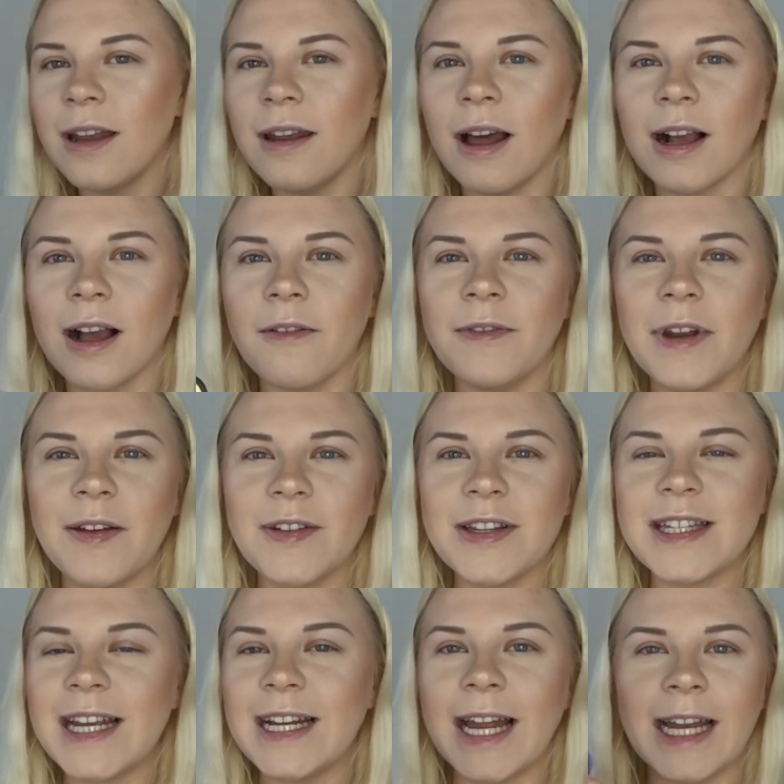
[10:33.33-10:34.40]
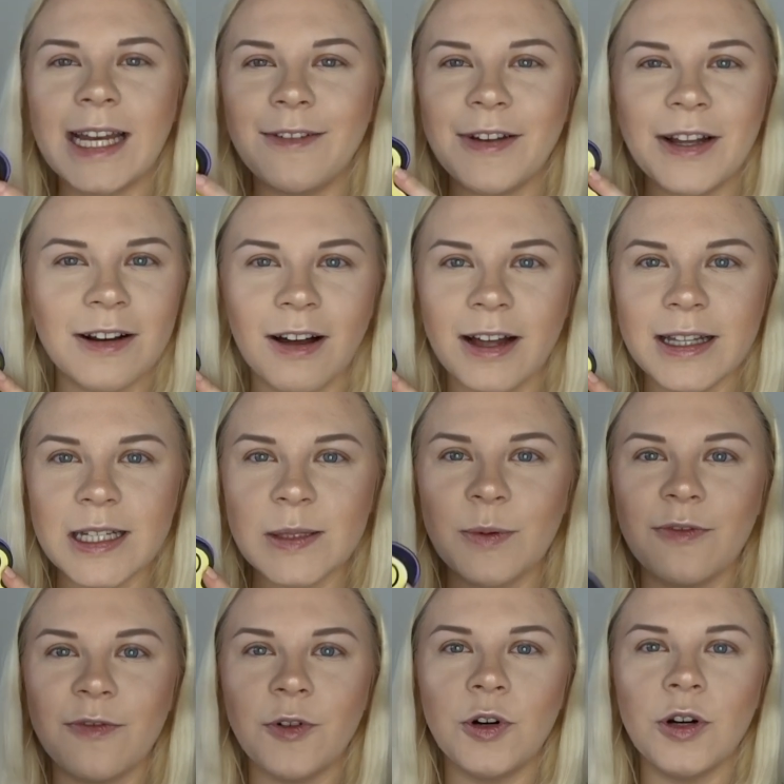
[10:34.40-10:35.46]
Like, I've never seen anything like this
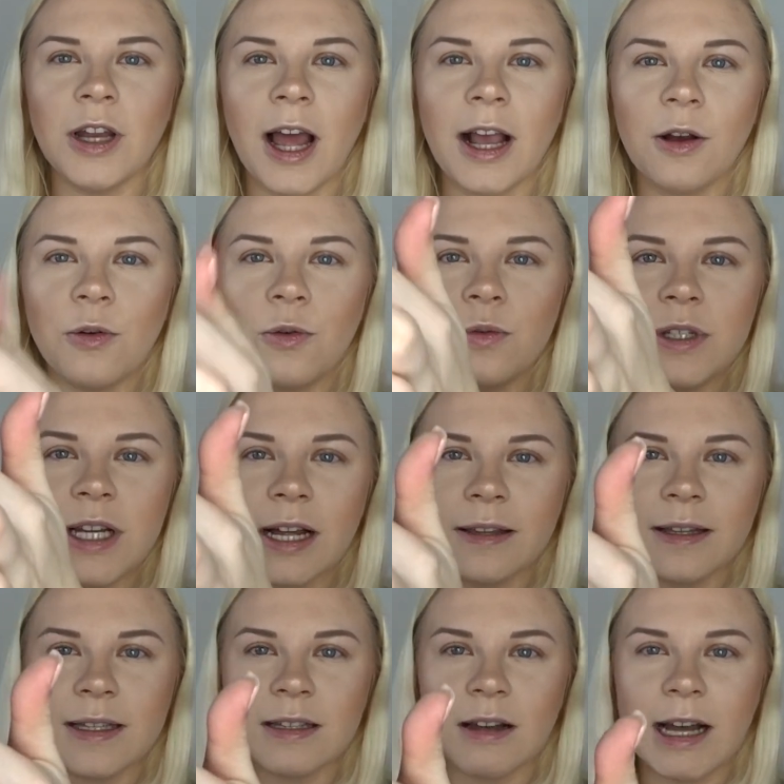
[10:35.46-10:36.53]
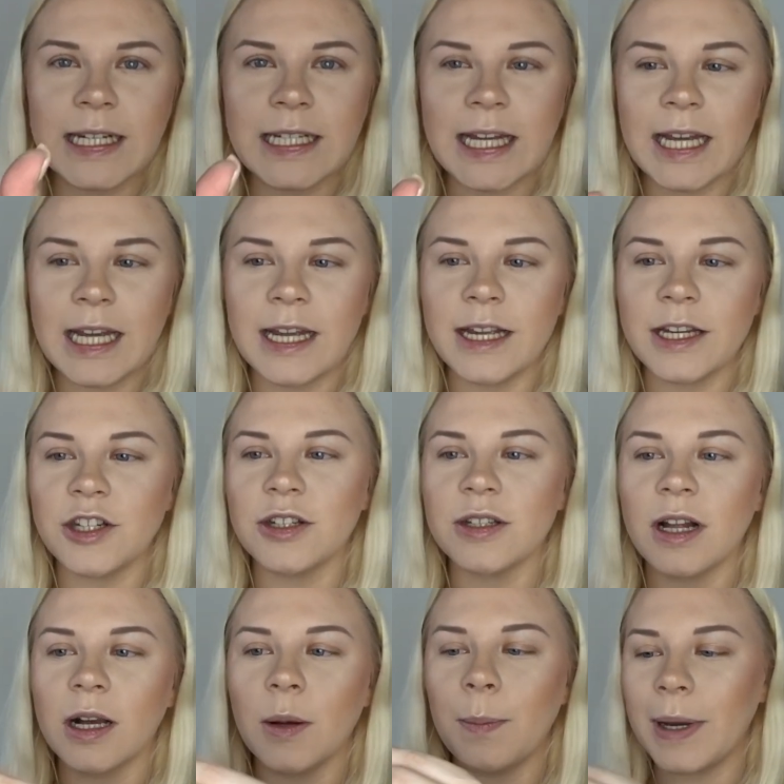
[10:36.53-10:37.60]
before. Like, all down the side here is
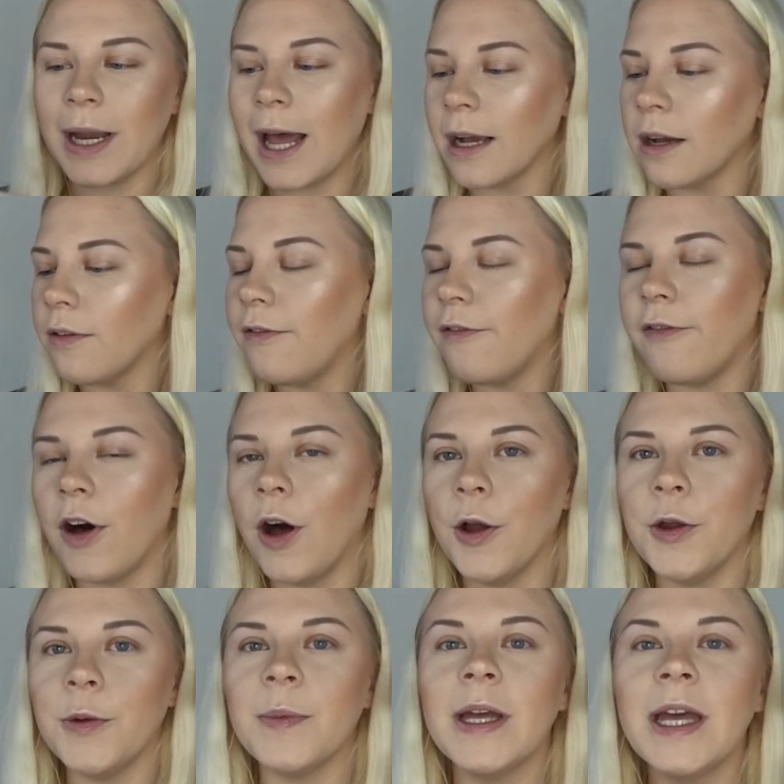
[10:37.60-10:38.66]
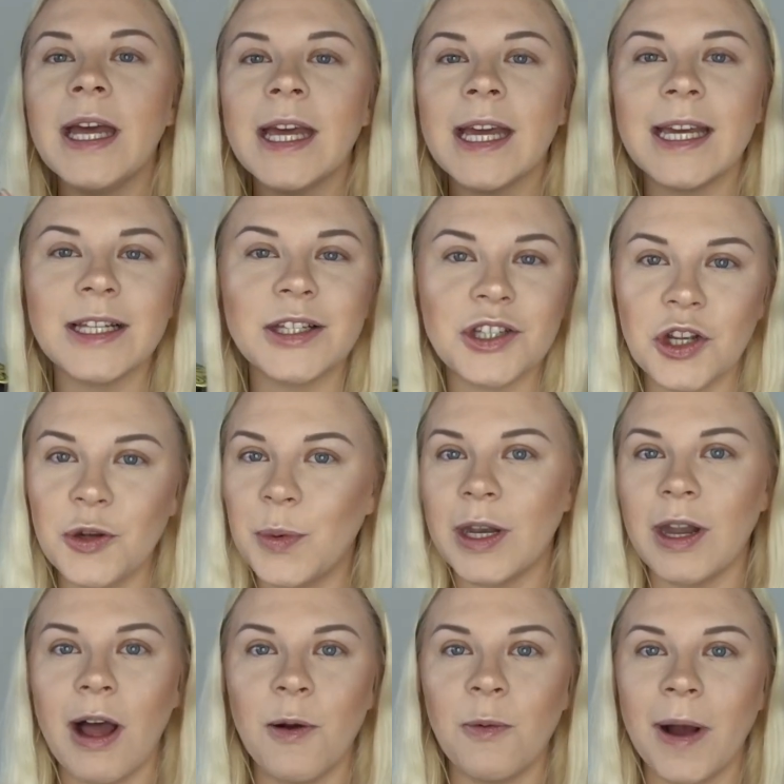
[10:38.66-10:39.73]
just like a black foam. It's super
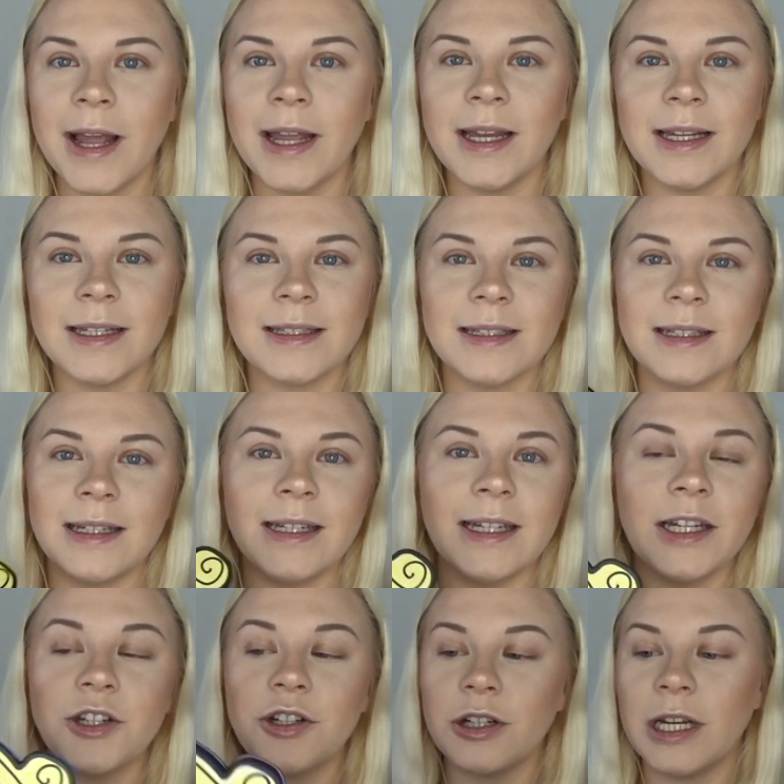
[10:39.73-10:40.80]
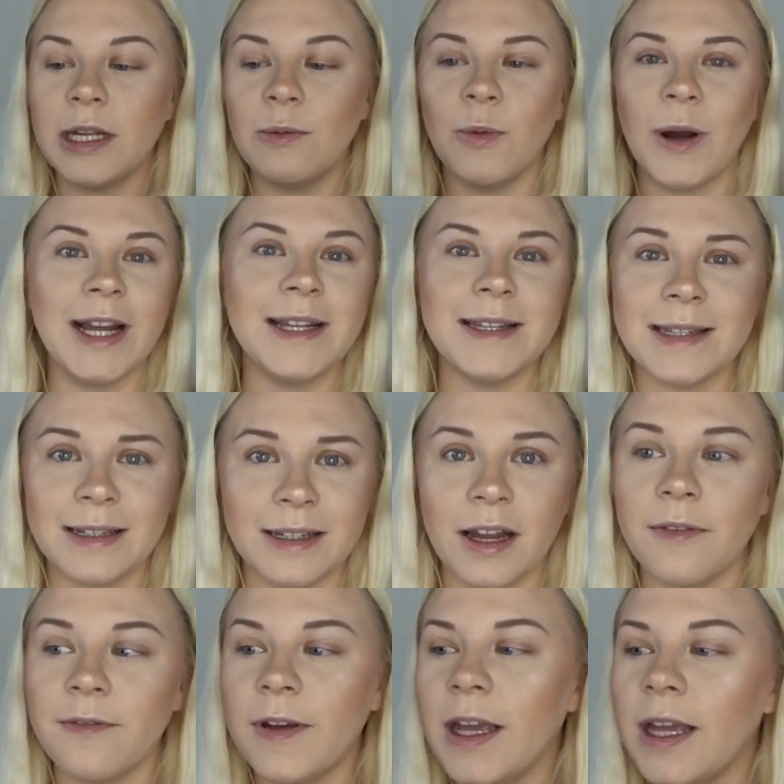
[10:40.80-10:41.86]
lightweight. It's literally weighs
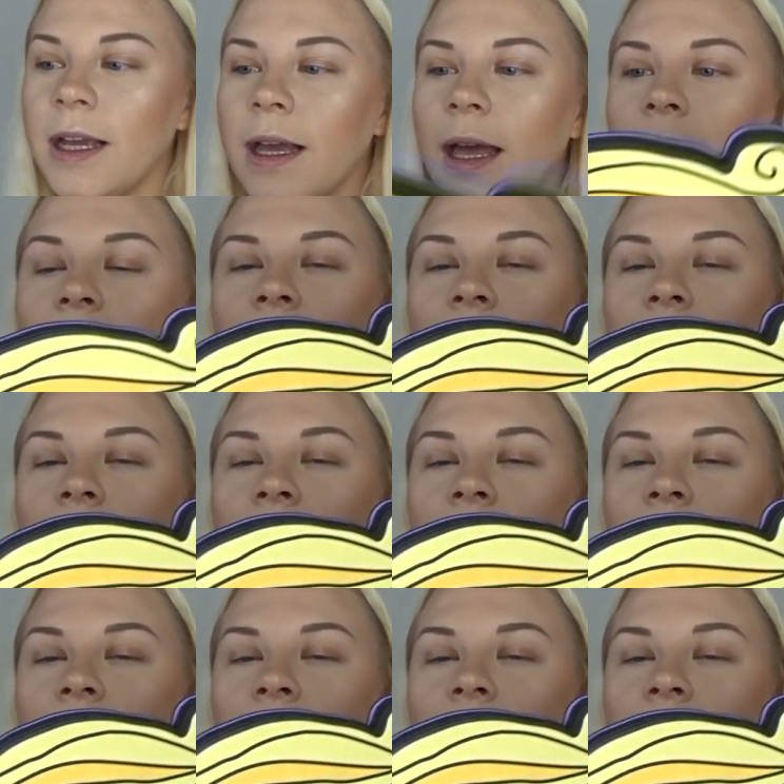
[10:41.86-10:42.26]
nothing.